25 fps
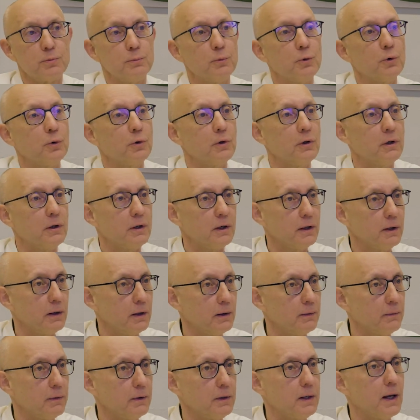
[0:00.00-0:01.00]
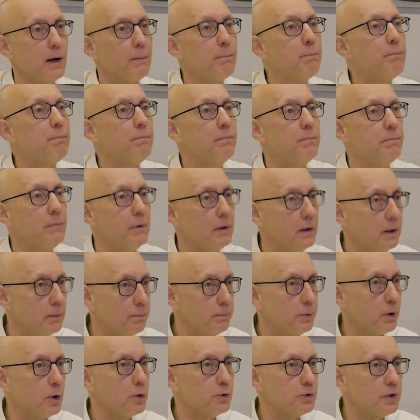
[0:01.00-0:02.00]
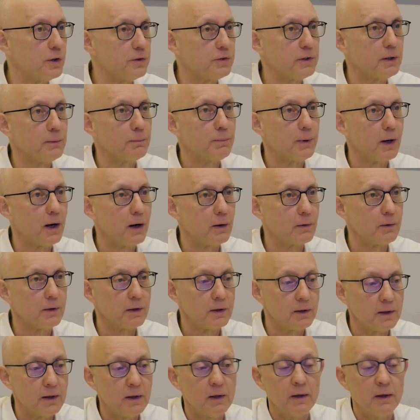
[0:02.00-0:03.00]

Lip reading: more processing power.